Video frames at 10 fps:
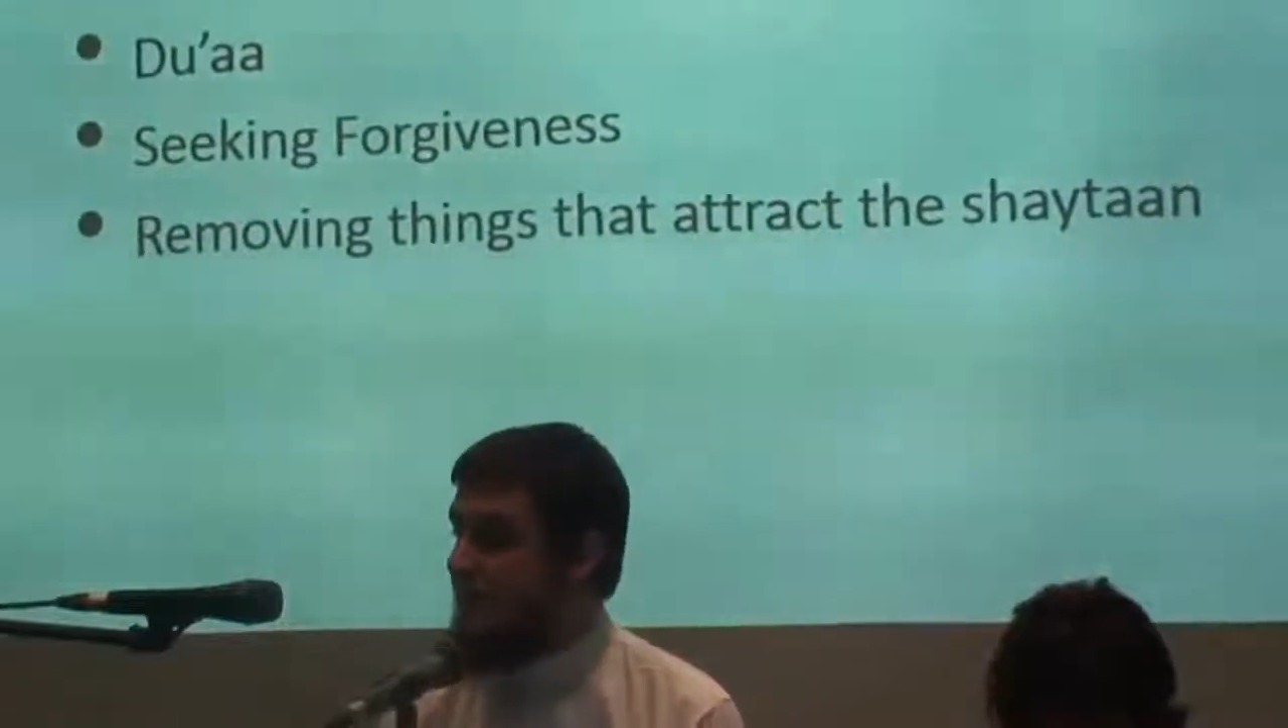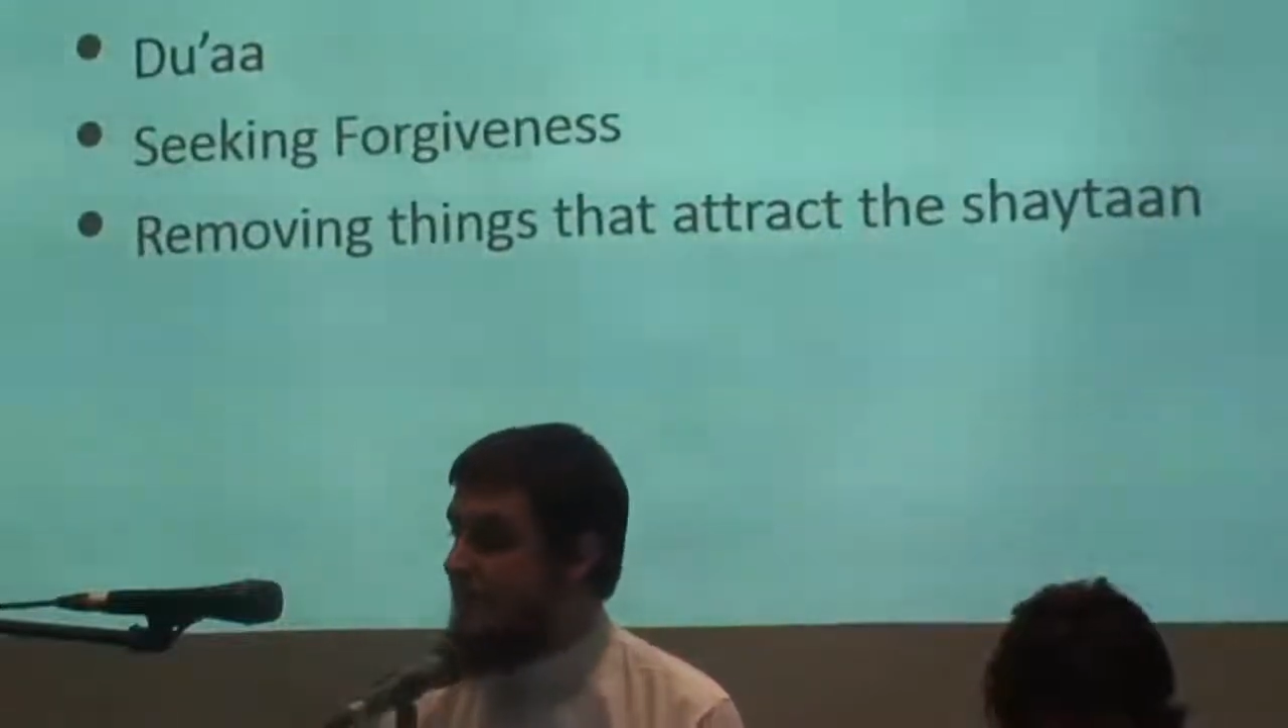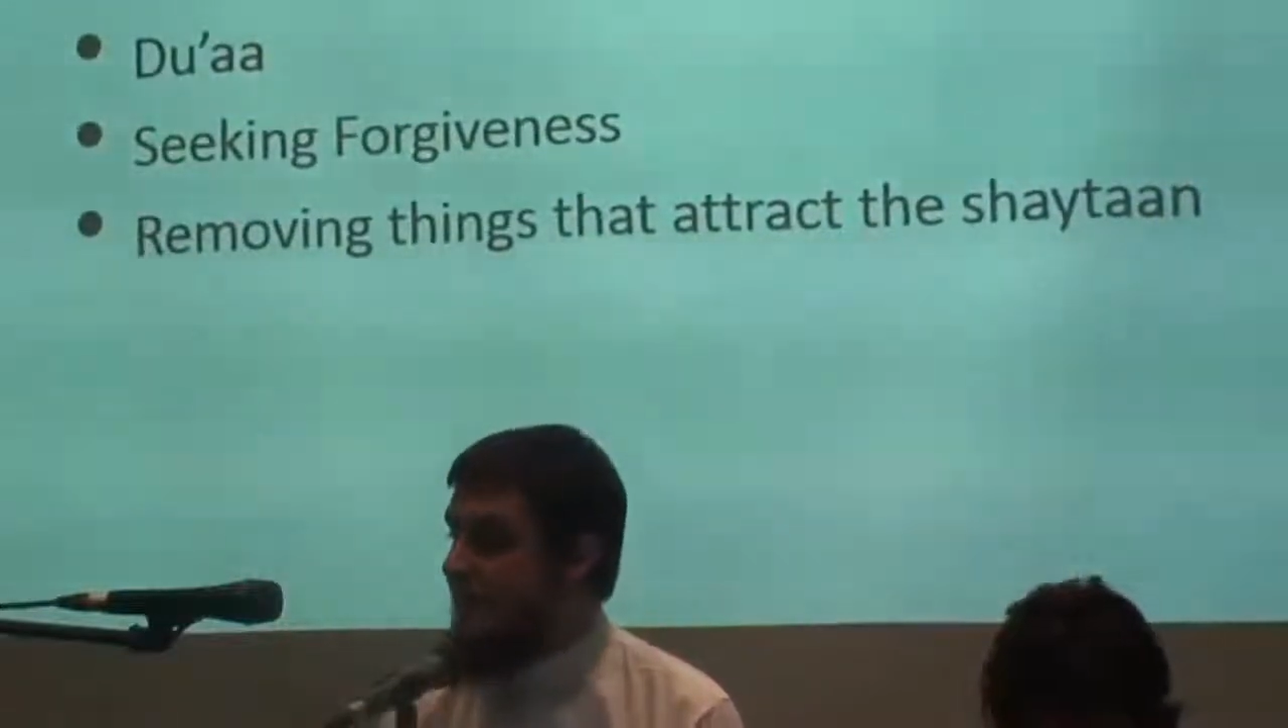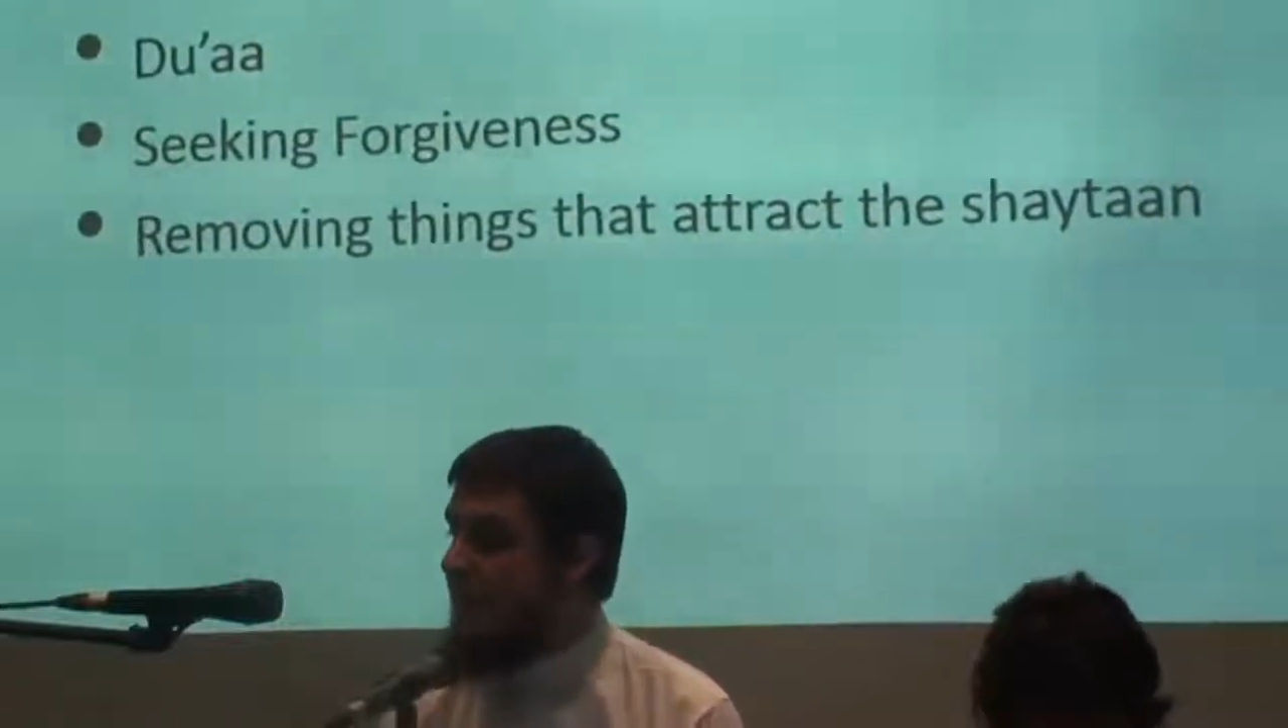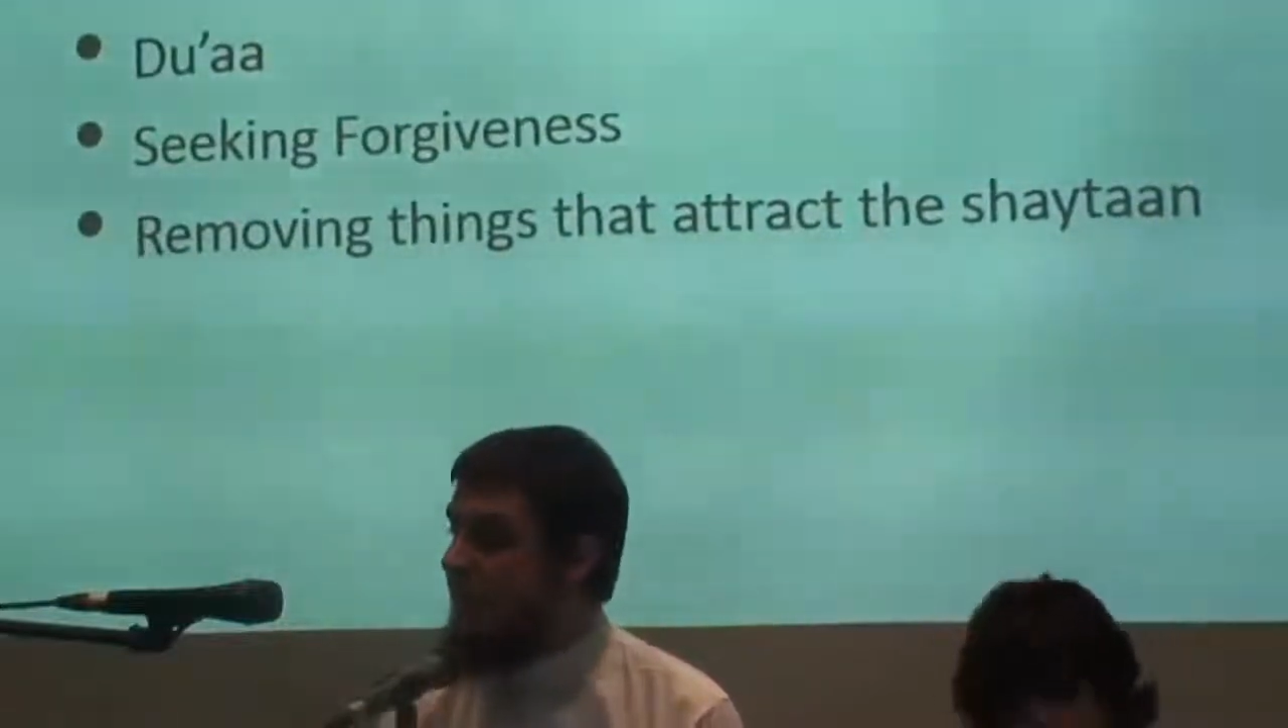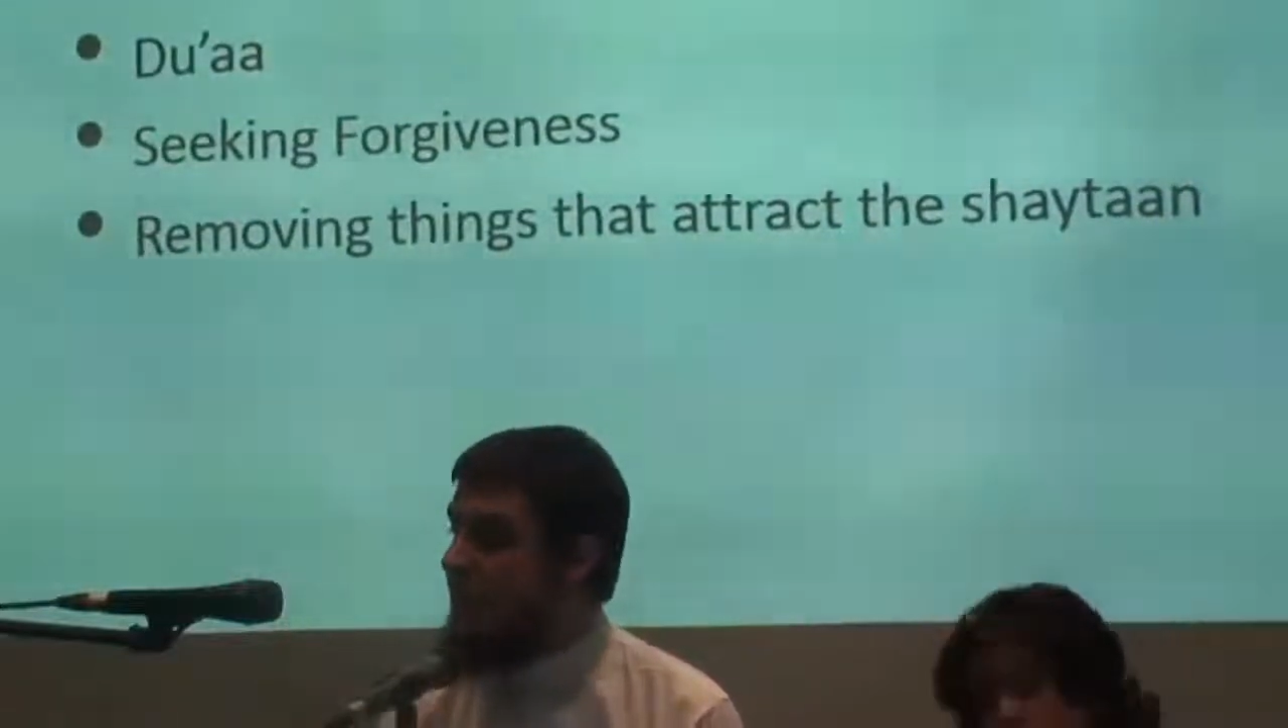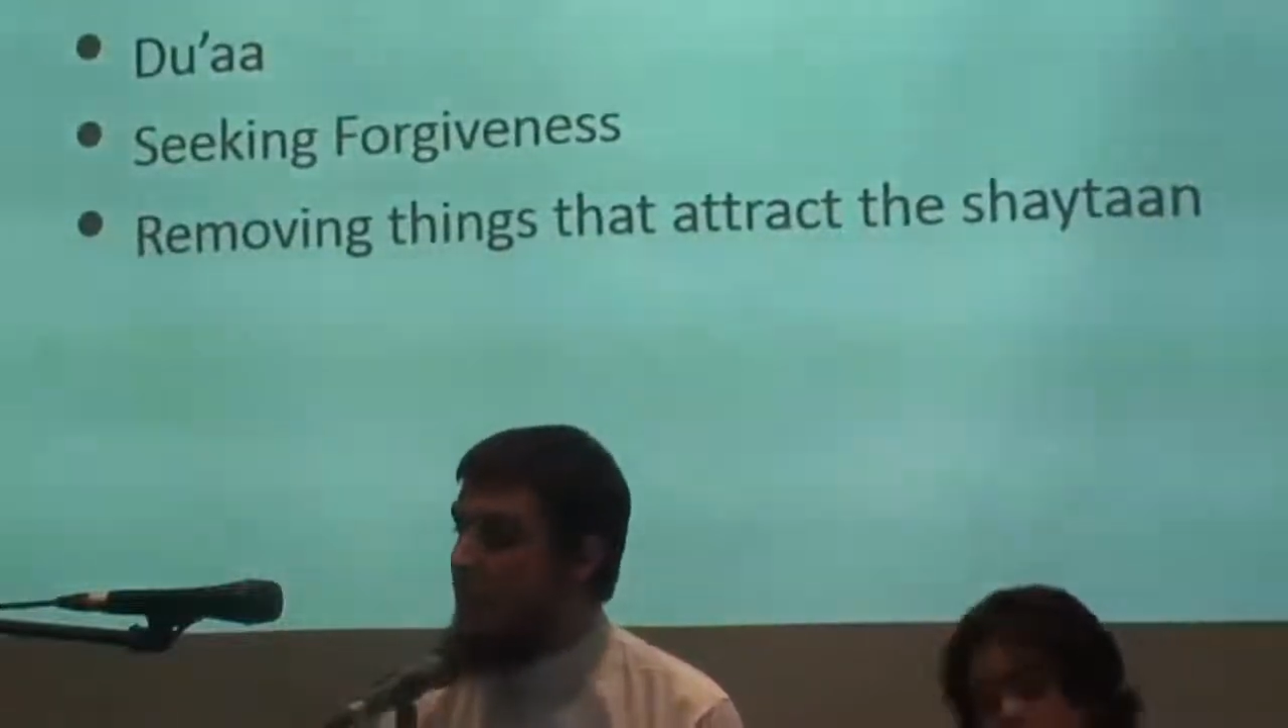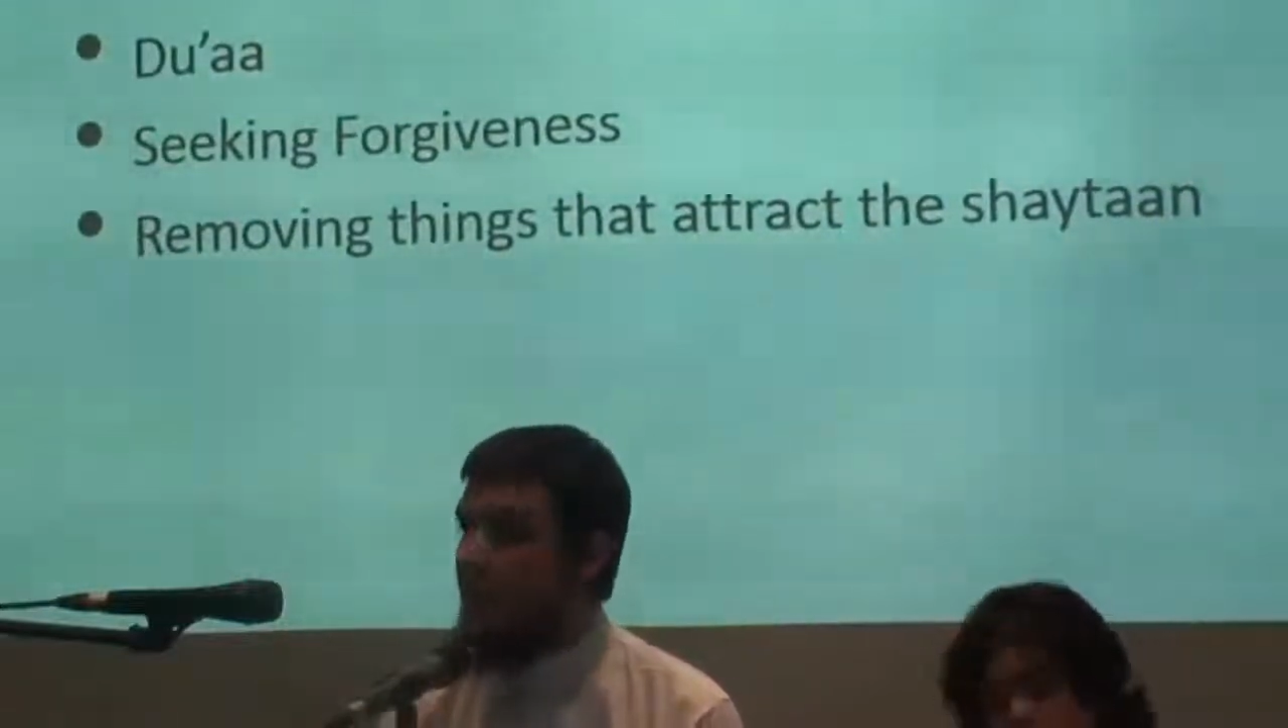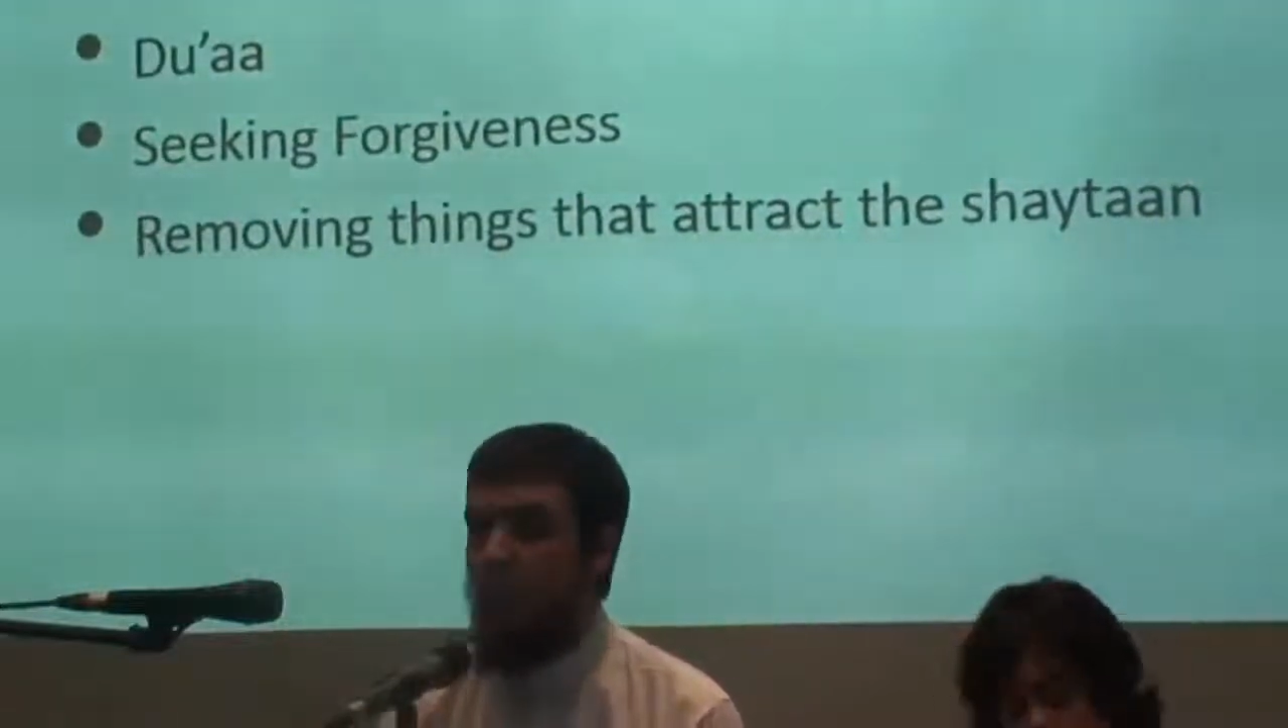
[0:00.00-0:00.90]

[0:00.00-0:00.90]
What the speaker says: stay with them